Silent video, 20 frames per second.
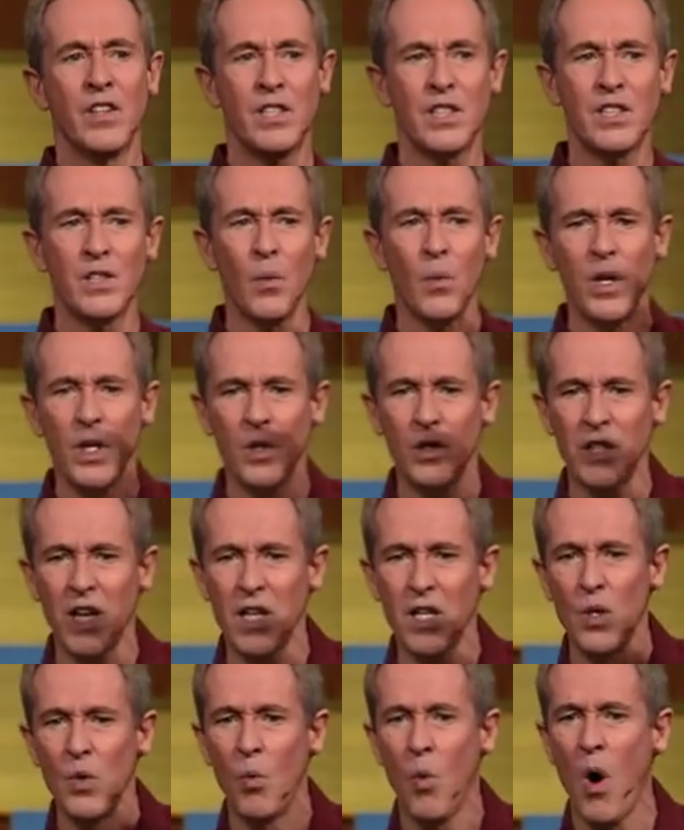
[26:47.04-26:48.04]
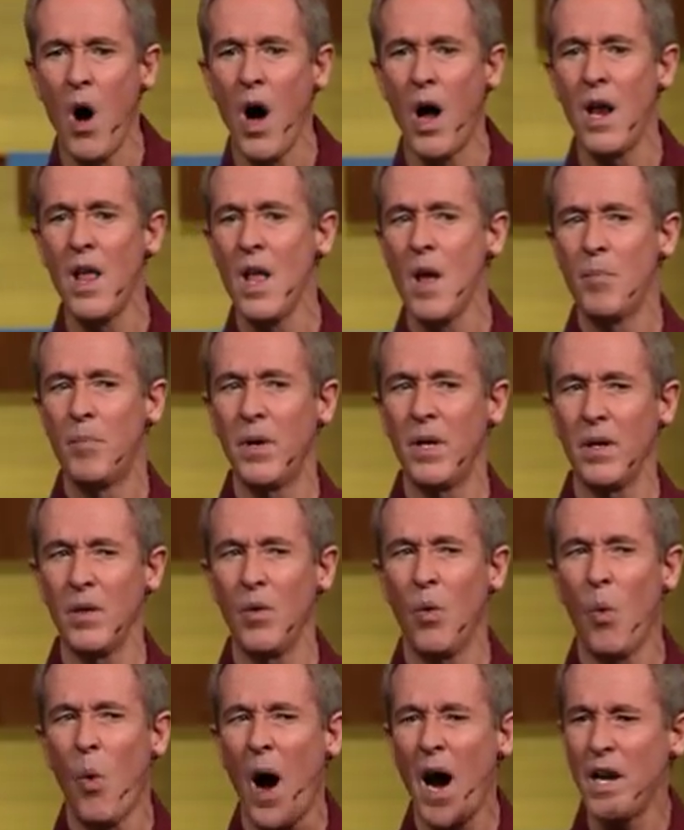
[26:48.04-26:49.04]
is so what you say you want, but
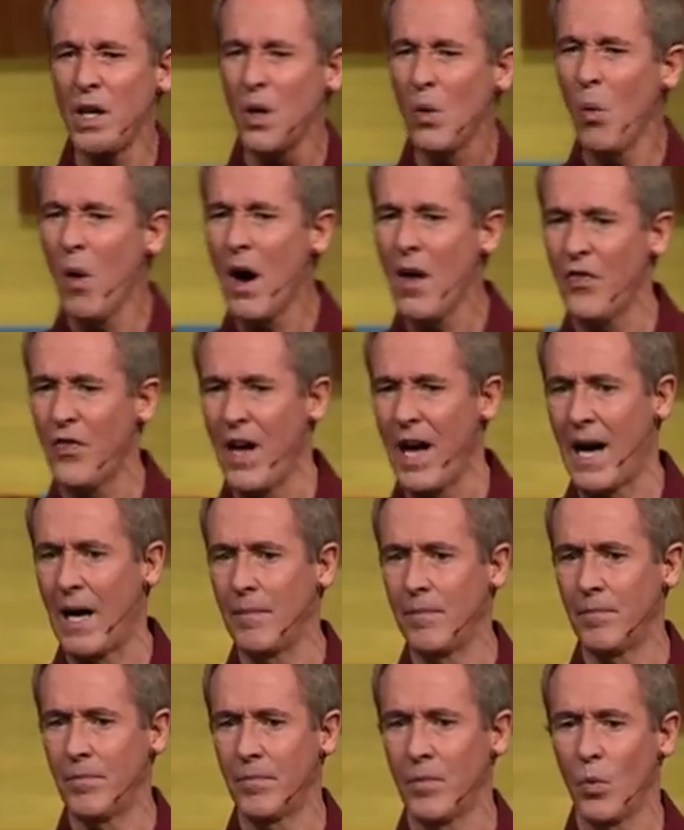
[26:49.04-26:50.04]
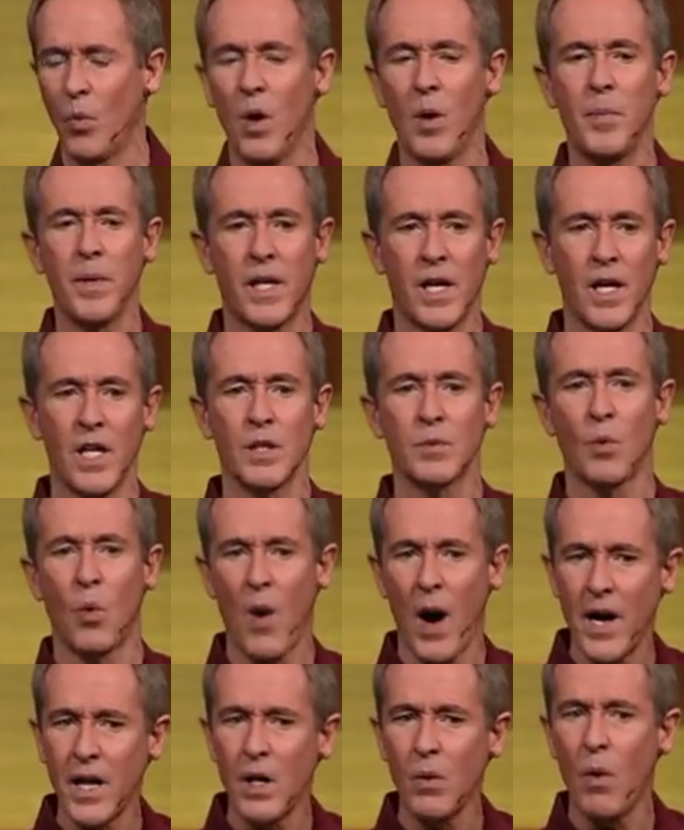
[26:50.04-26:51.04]
why do you want that? Well,
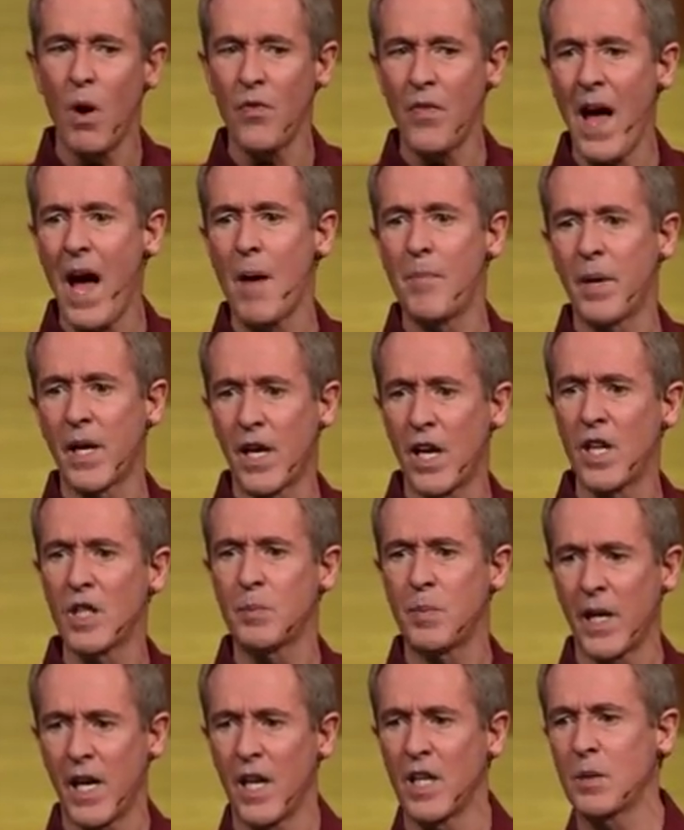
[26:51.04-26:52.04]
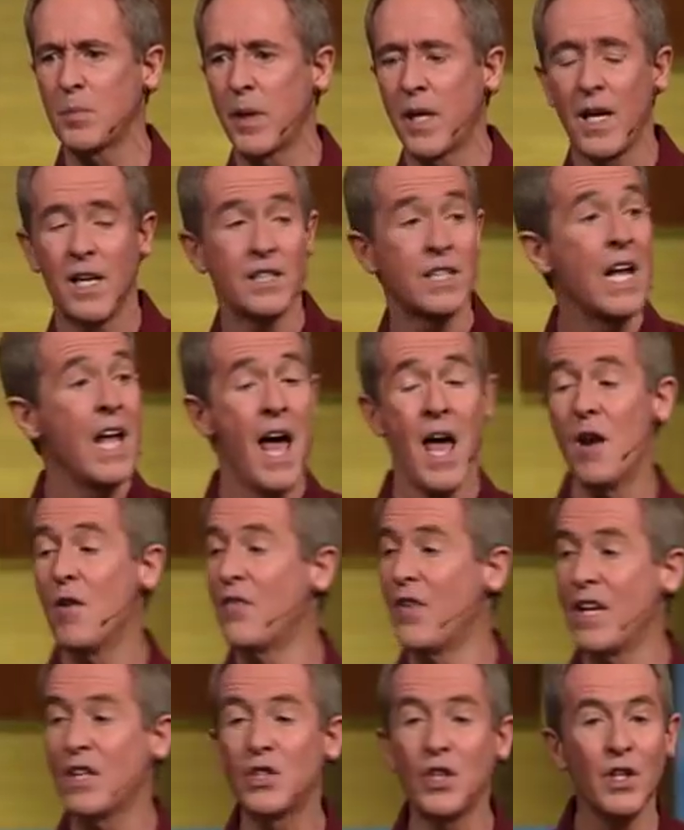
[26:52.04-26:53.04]
why do you want that? Because. And
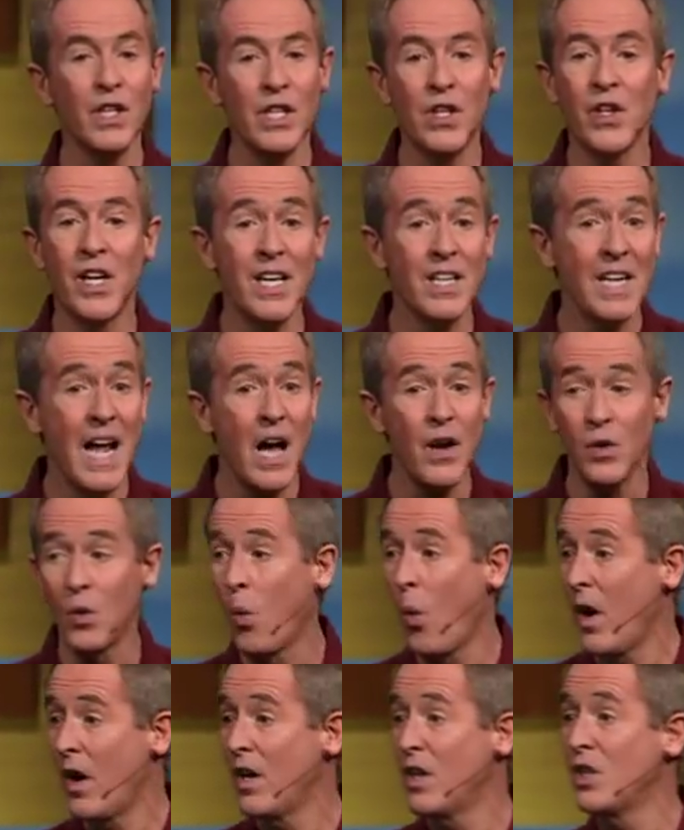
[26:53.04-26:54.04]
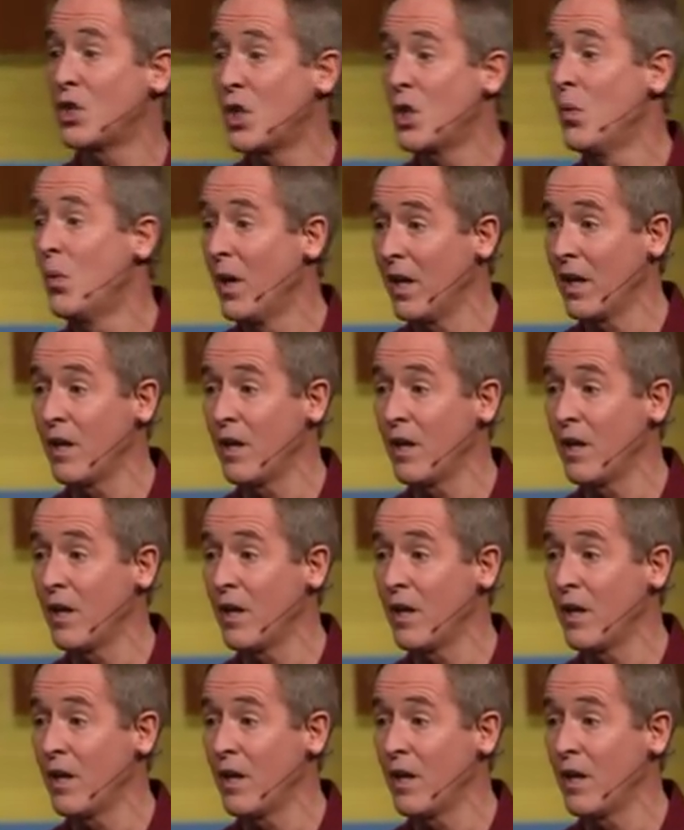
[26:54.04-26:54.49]
eventually you get down to what it is you really